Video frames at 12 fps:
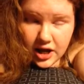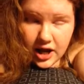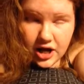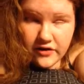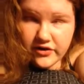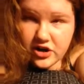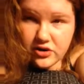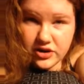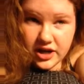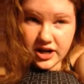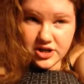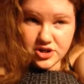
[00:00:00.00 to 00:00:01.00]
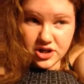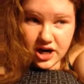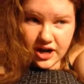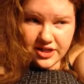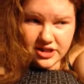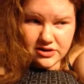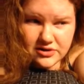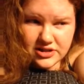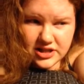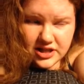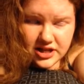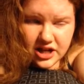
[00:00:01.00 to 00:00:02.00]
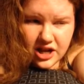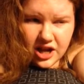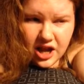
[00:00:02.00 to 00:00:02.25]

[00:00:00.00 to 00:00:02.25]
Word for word: I don't even know the answer I I think it was like